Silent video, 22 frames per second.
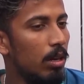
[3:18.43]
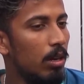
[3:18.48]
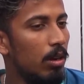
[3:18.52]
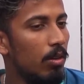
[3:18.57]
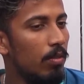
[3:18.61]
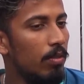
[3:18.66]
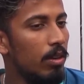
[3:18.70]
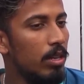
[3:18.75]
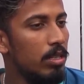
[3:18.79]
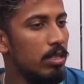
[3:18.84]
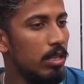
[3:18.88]

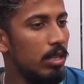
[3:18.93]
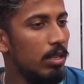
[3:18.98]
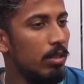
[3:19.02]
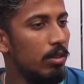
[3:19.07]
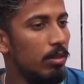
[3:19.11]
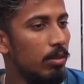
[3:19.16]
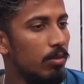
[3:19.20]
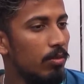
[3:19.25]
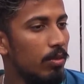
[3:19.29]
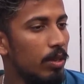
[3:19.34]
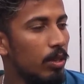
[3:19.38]

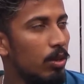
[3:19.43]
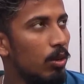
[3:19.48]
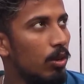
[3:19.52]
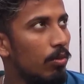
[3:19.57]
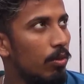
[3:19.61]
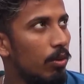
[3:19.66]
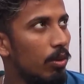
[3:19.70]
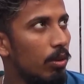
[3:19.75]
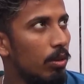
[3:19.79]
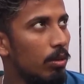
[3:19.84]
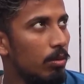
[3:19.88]
obviously we go
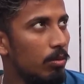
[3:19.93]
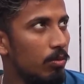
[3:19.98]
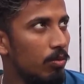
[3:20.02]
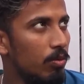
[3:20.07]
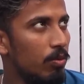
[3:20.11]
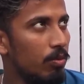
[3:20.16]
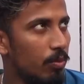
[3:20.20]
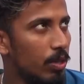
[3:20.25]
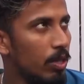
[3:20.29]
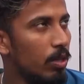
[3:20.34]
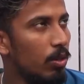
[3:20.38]
for
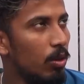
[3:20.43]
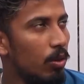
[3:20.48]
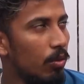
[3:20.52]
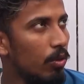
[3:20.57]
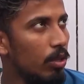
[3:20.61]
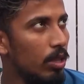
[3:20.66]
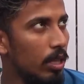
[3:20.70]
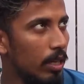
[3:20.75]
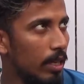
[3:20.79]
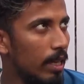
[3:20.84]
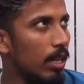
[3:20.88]

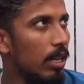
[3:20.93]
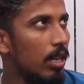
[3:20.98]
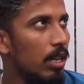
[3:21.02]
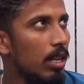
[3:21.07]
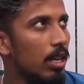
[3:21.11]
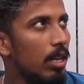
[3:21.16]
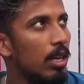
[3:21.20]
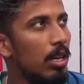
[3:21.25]
the kill.